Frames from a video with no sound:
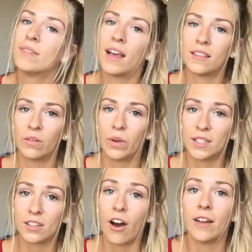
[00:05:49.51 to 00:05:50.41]
and then when
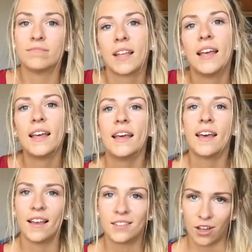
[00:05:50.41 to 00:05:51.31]
it's gone,
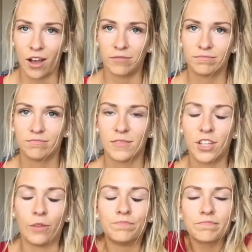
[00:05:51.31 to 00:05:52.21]
it's gone.
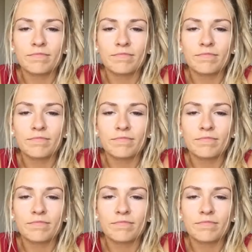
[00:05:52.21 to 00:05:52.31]
So